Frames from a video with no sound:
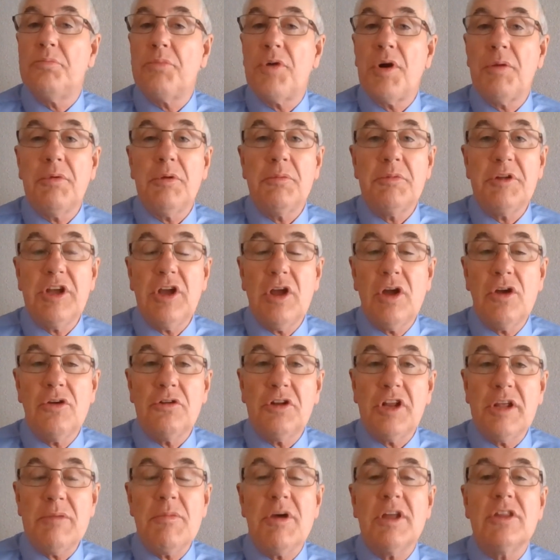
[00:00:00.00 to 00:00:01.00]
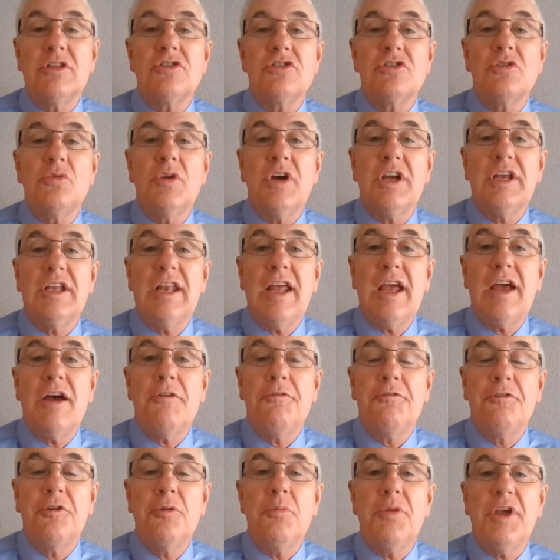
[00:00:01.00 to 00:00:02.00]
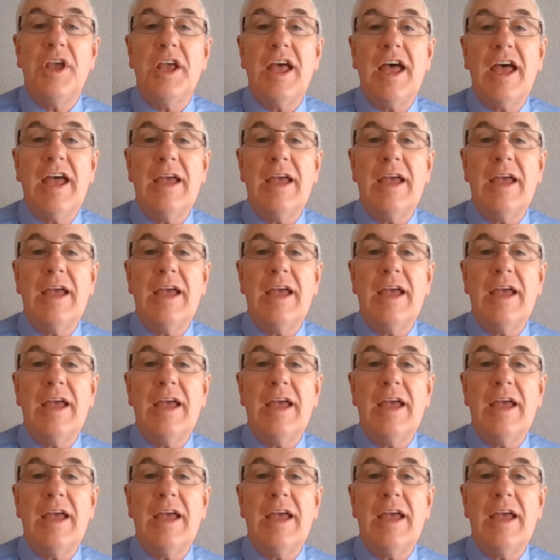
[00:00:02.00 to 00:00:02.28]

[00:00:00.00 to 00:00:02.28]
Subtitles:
probably only months away now from being